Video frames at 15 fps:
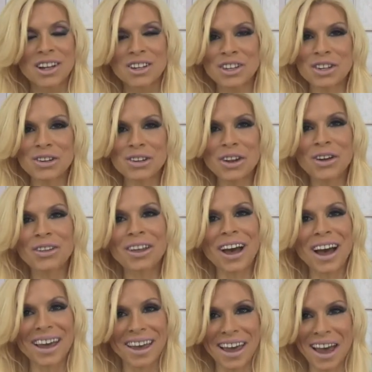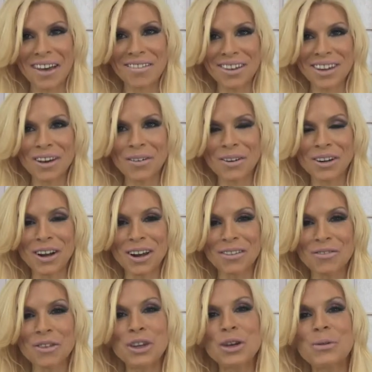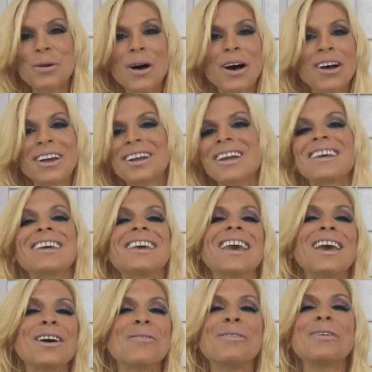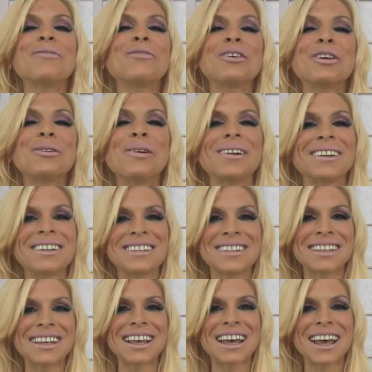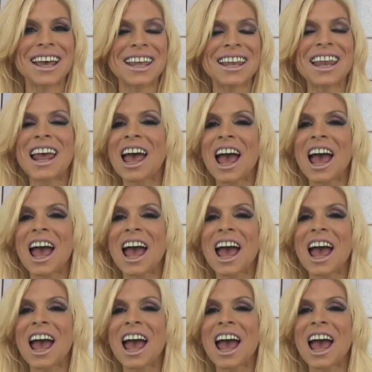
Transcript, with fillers: do you know that I have it going on for you all, and I can't wait for you all to see it.